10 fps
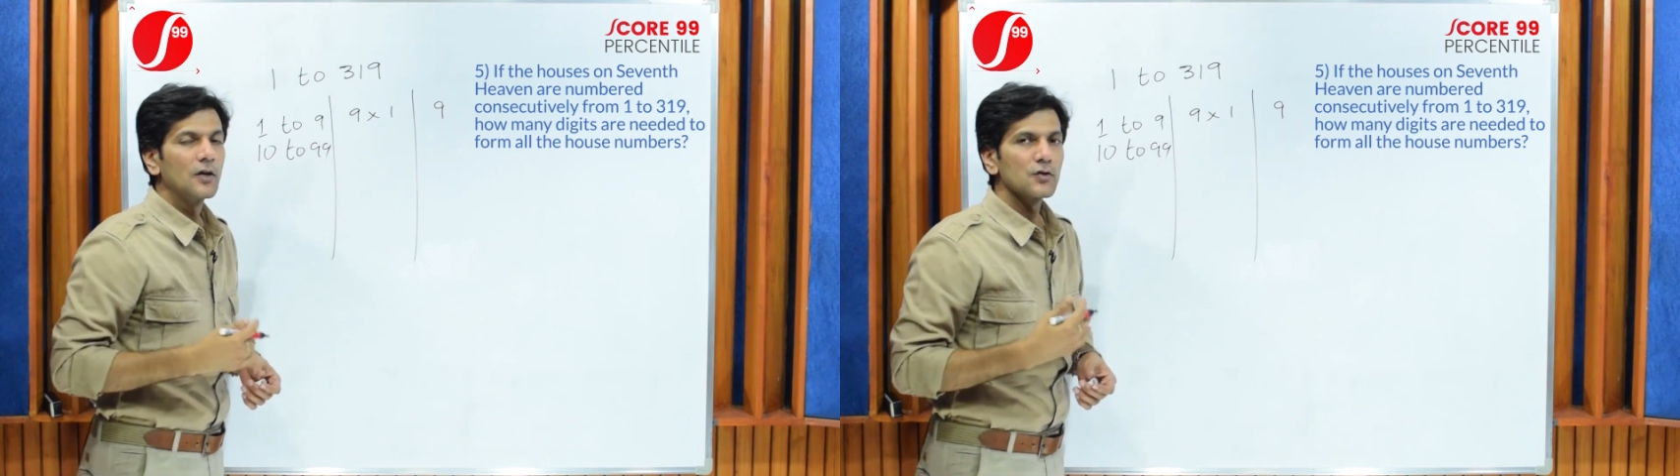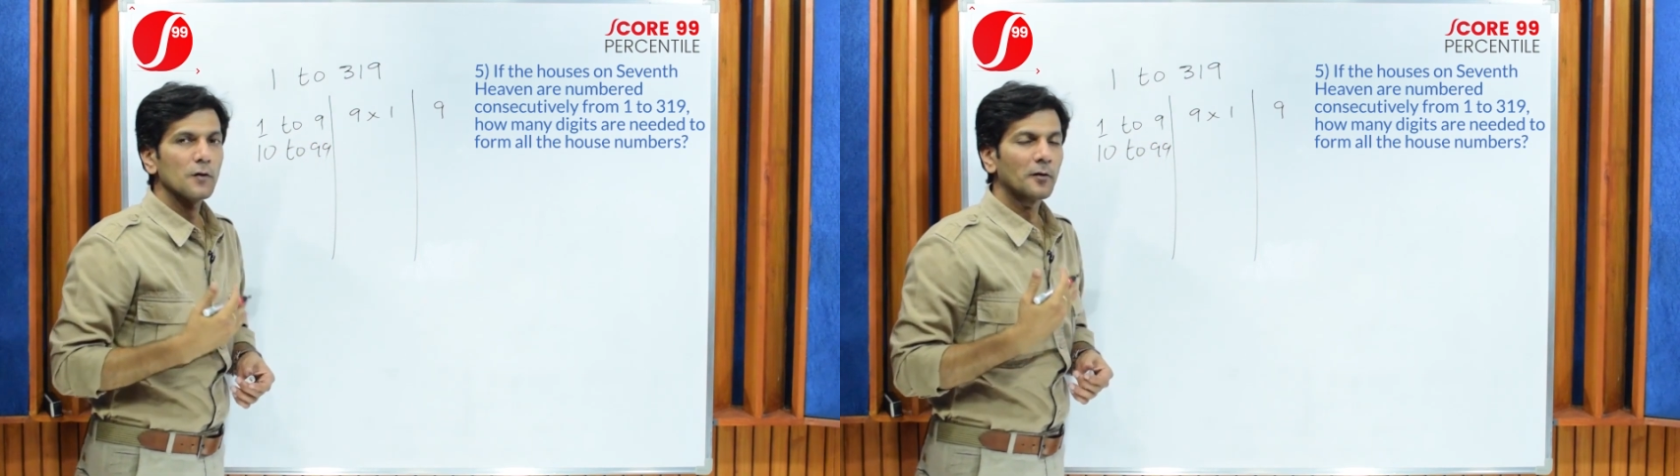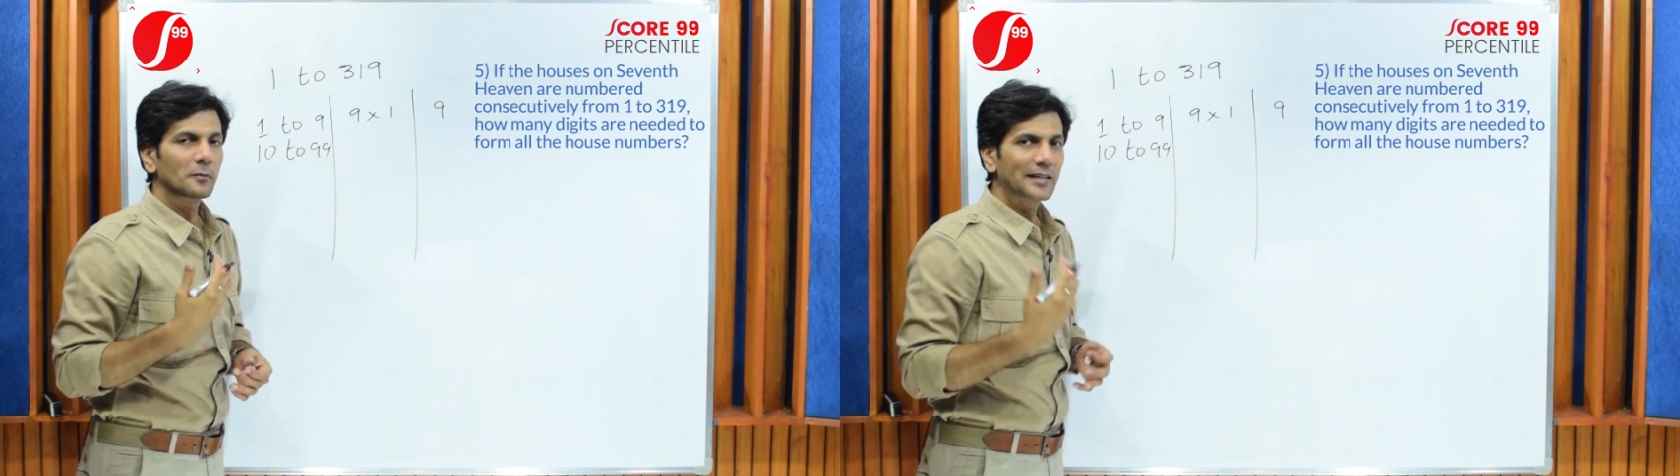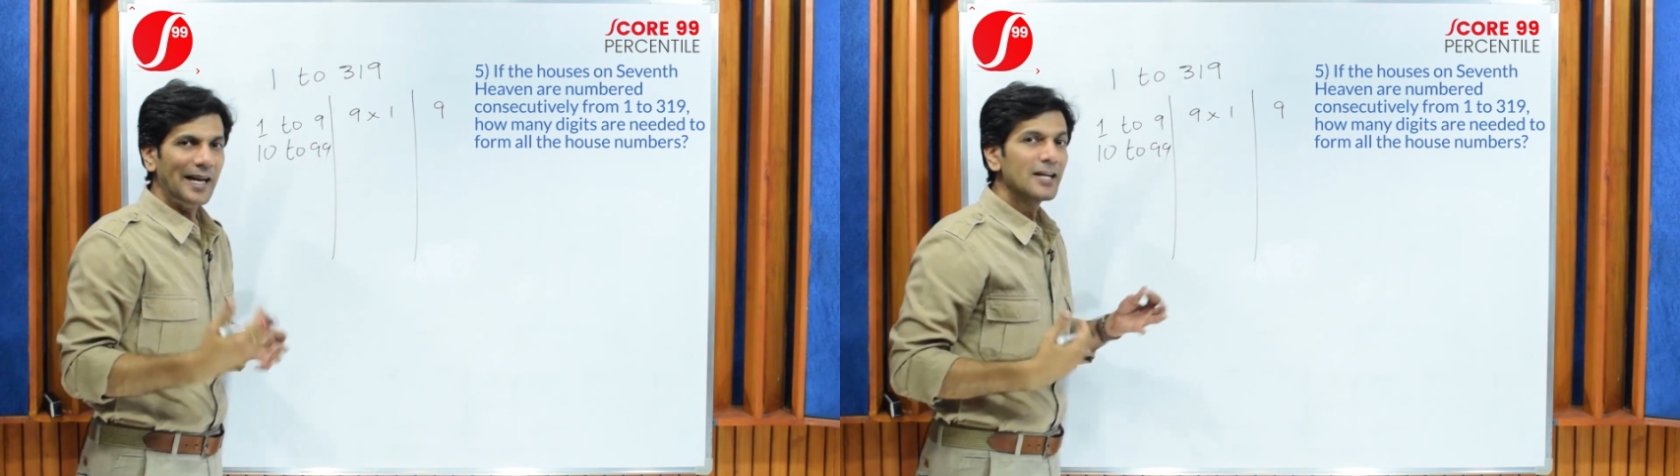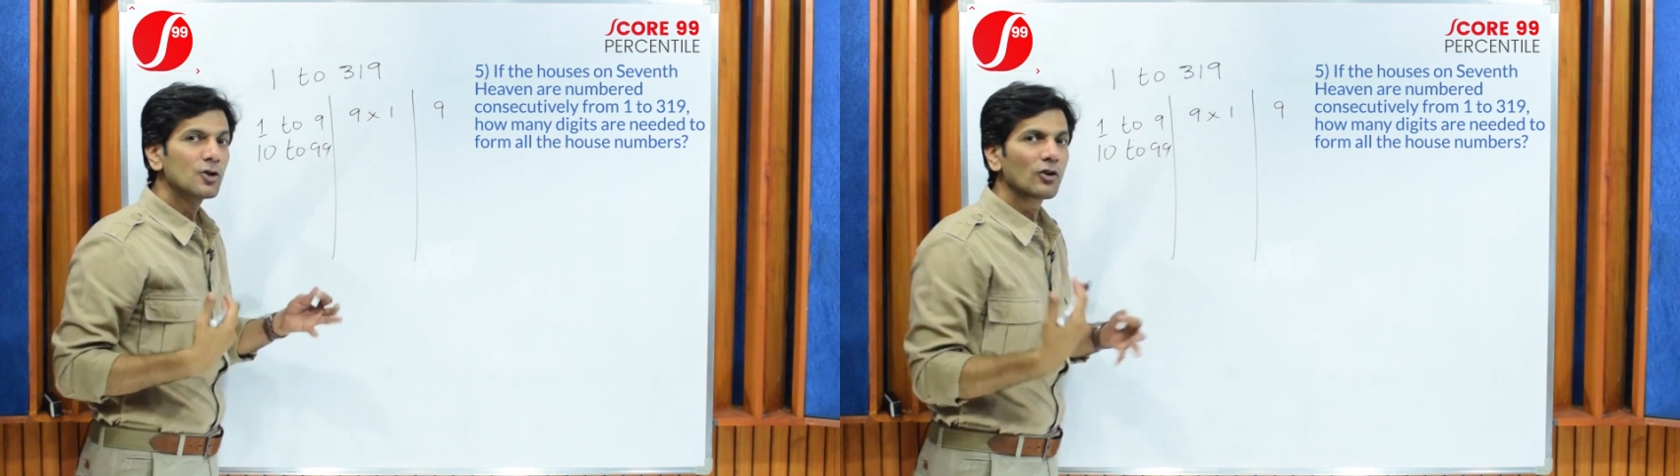So from
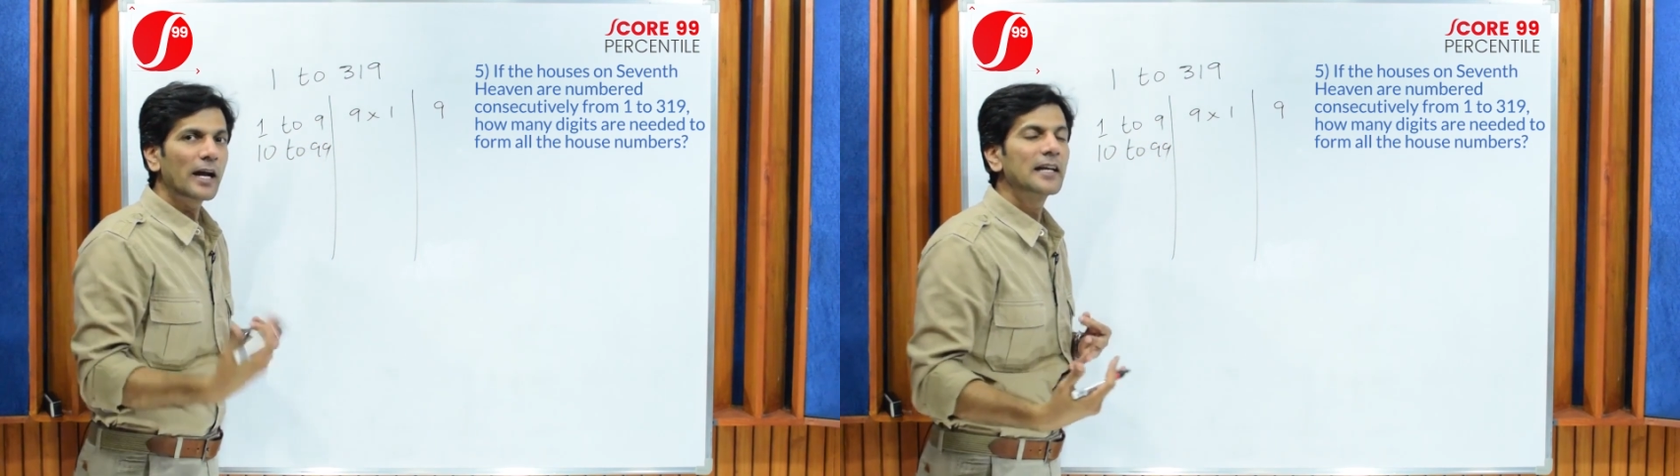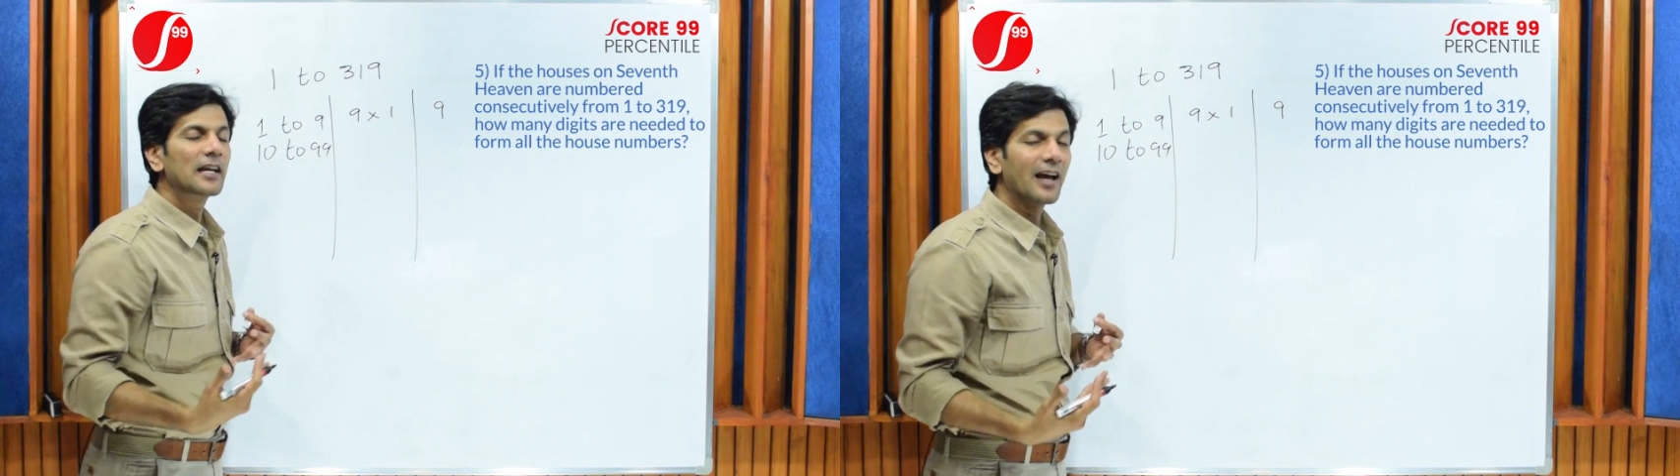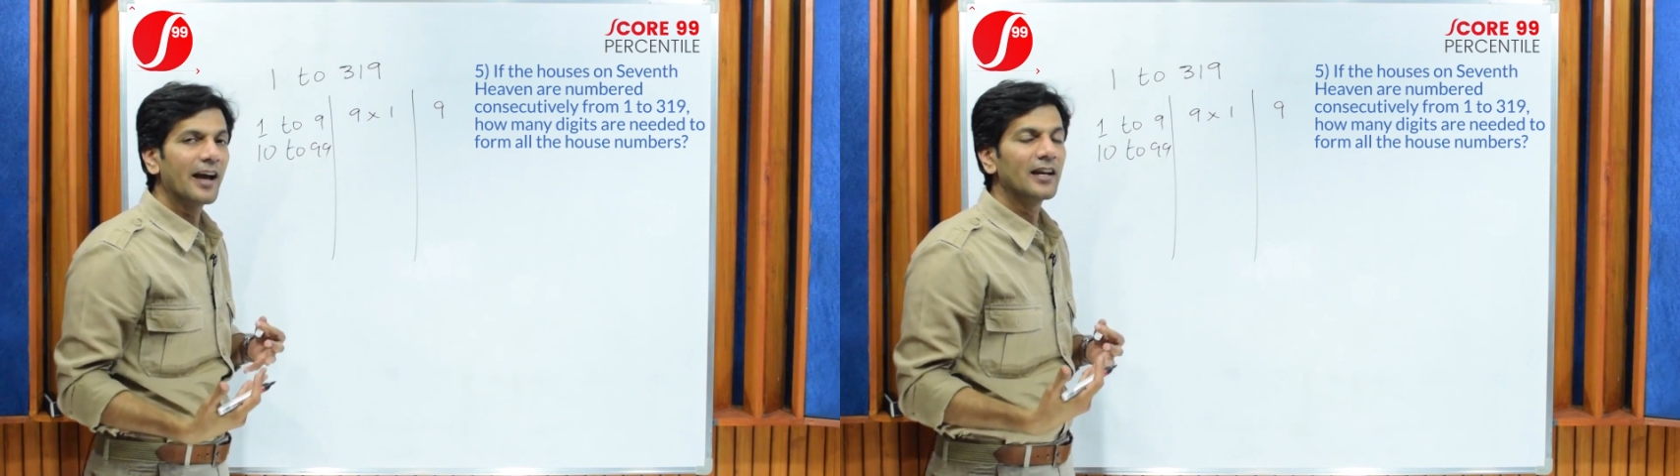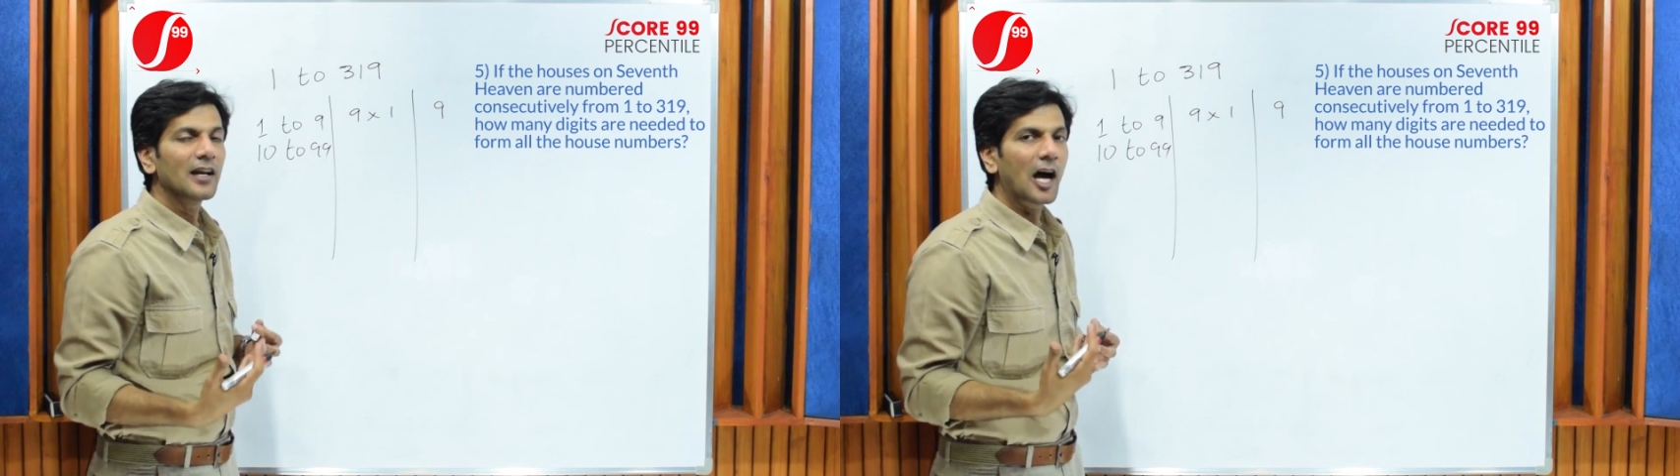10 to 99,